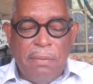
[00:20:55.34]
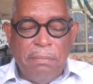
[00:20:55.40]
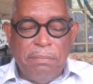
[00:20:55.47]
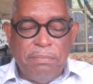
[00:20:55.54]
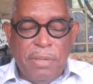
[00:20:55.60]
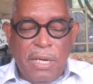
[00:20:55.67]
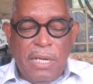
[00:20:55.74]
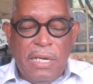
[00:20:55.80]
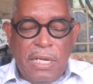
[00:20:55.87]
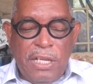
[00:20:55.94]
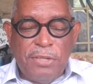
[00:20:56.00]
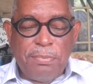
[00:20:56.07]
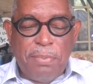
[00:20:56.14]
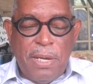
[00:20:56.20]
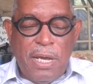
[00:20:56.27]
But
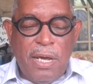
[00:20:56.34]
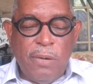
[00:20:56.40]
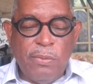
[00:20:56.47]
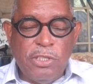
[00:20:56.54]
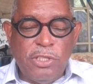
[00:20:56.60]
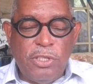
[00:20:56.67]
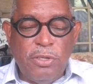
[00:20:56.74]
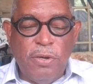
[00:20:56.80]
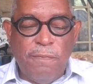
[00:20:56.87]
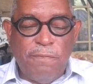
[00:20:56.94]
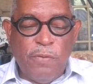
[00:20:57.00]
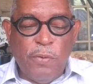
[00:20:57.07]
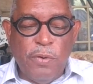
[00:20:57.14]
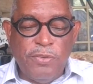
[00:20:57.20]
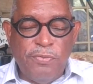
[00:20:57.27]
its powers to
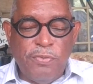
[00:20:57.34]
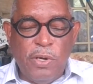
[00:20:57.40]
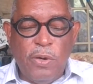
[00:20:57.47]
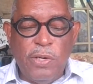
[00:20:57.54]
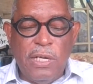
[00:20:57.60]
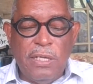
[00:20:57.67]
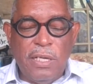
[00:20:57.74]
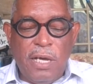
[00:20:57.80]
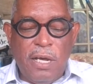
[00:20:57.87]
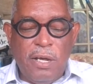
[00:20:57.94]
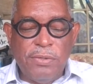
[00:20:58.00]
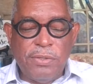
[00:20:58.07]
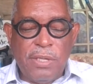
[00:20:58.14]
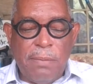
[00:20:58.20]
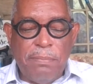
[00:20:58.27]
enforce voting
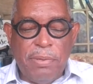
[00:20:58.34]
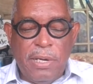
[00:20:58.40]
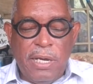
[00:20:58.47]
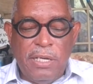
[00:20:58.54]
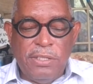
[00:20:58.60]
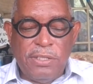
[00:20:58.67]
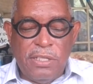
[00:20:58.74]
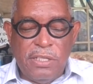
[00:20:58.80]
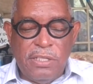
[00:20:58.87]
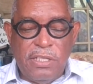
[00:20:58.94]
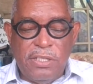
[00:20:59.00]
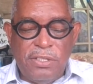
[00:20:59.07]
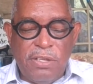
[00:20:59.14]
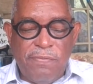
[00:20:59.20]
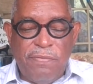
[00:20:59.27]
laws and punish the
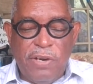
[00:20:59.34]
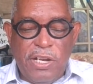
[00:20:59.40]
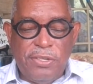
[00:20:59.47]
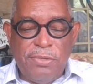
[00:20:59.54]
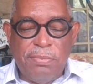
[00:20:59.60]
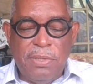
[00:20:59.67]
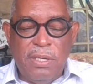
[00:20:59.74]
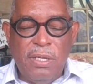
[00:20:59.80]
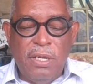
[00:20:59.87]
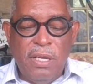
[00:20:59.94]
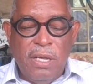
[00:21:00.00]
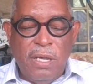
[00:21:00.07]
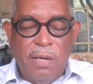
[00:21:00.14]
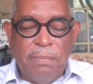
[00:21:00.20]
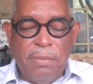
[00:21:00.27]
disenfranchisement
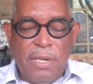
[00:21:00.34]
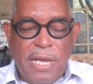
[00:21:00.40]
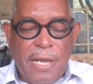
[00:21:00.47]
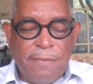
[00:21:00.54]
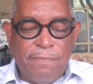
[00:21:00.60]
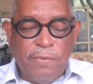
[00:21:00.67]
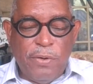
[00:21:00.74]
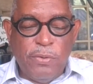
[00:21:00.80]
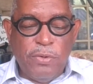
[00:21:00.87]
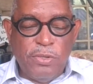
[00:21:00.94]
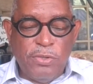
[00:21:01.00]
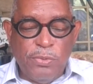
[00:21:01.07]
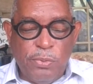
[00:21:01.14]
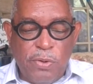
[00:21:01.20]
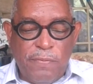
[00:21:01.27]
of black
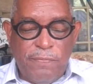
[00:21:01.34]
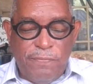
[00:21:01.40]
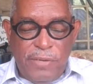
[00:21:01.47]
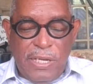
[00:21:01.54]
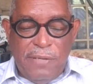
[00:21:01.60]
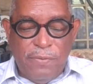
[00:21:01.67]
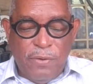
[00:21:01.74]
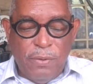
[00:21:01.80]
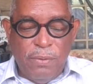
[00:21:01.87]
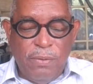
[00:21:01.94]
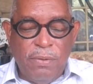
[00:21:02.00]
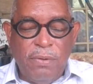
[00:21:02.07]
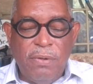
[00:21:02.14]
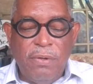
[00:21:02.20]
voters were feeble.